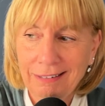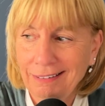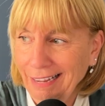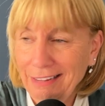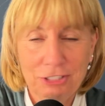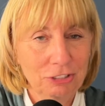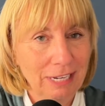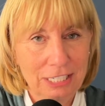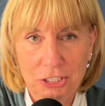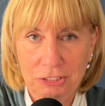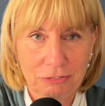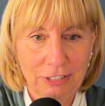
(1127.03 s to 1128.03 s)
I have
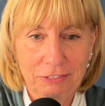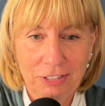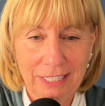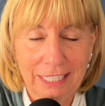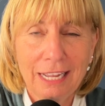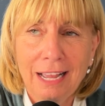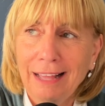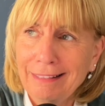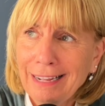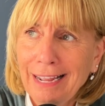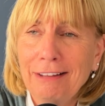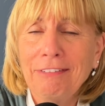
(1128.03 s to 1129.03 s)
strategies for everything. I
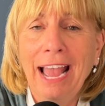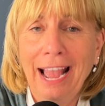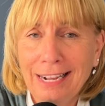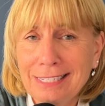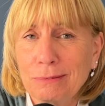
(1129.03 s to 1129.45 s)
think I have hacks